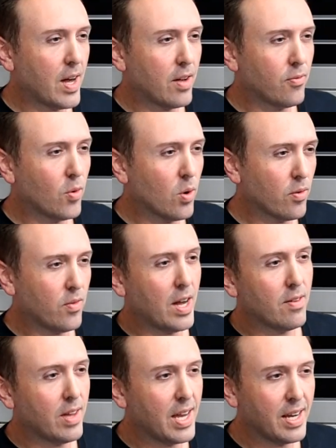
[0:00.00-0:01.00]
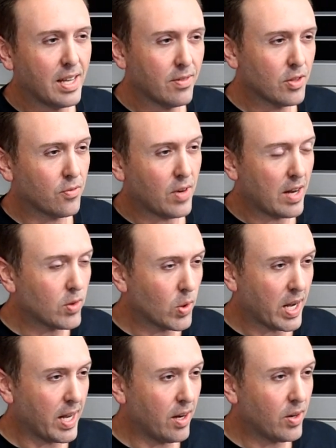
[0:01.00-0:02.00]
5.4, 5.8, even the
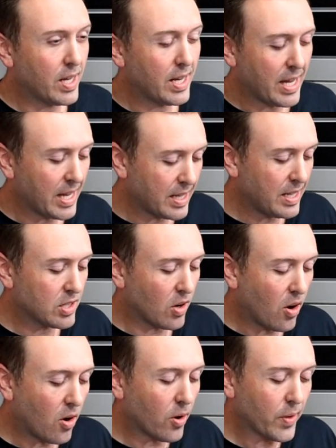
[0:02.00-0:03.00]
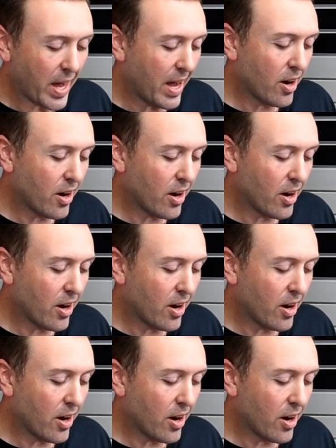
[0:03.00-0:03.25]
5.0 Coyote, it needs all the